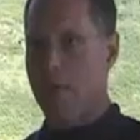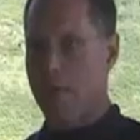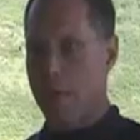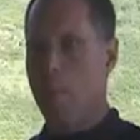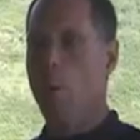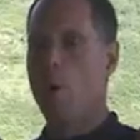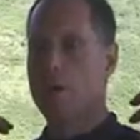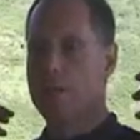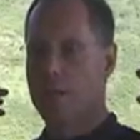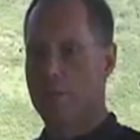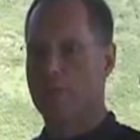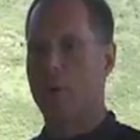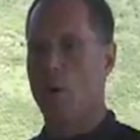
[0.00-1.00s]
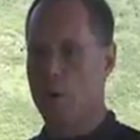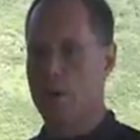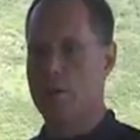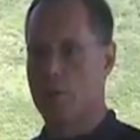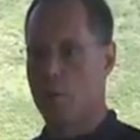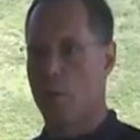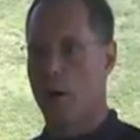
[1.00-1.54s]
the more
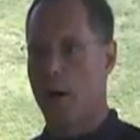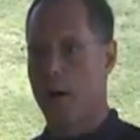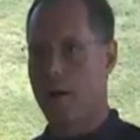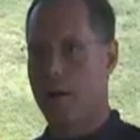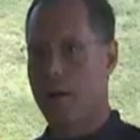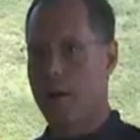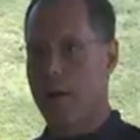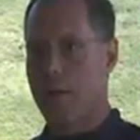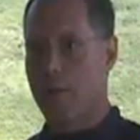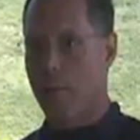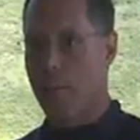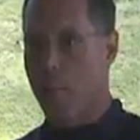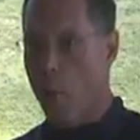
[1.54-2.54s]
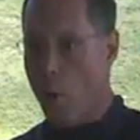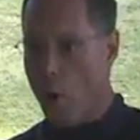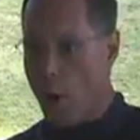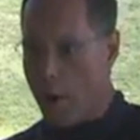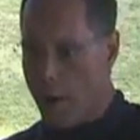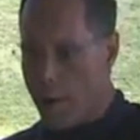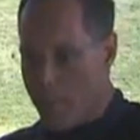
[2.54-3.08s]
devoted you are, the
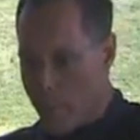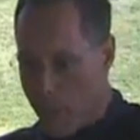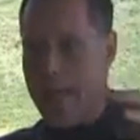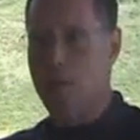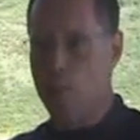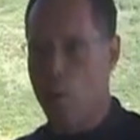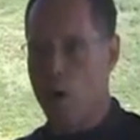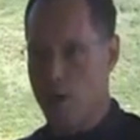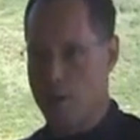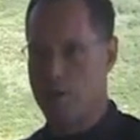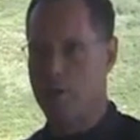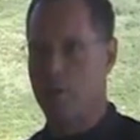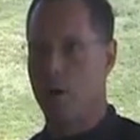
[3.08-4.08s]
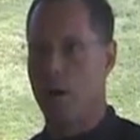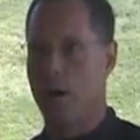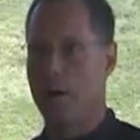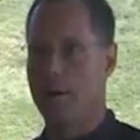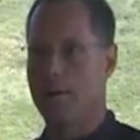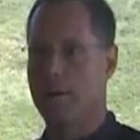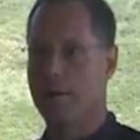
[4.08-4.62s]
more brainwashed you
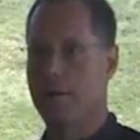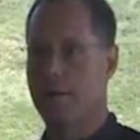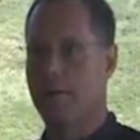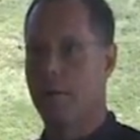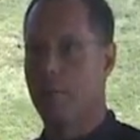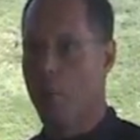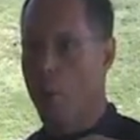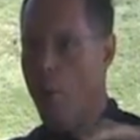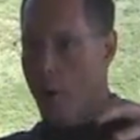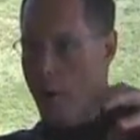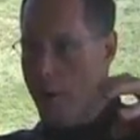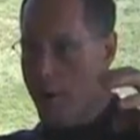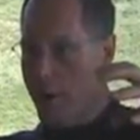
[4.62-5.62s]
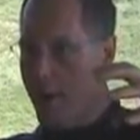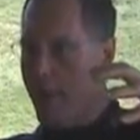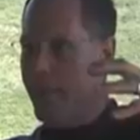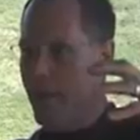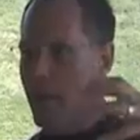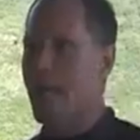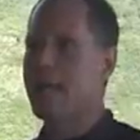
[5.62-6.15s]
are.
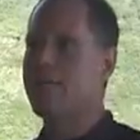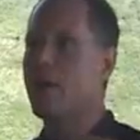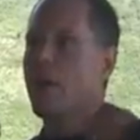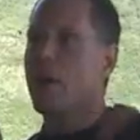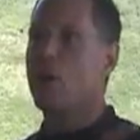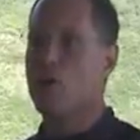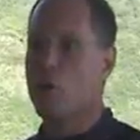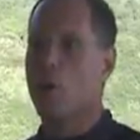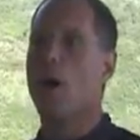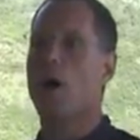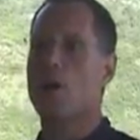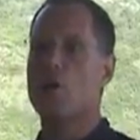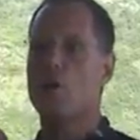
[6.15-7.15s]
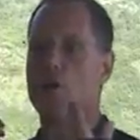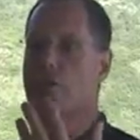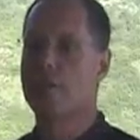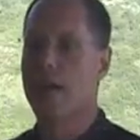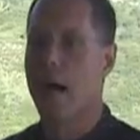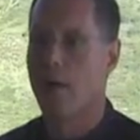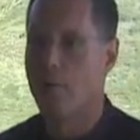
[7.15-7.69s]
The less you are
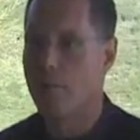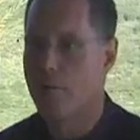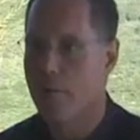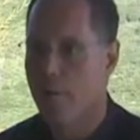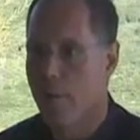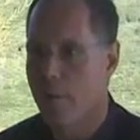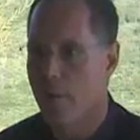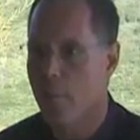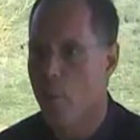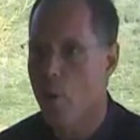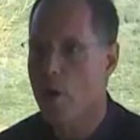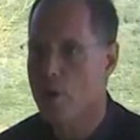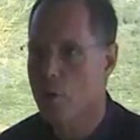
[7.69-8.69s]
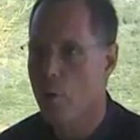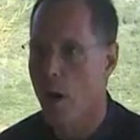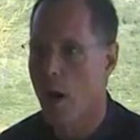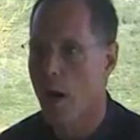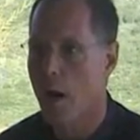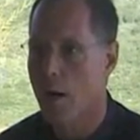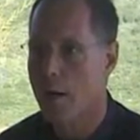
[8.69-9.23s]
yourself, the more you
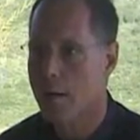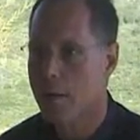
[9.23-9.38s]
are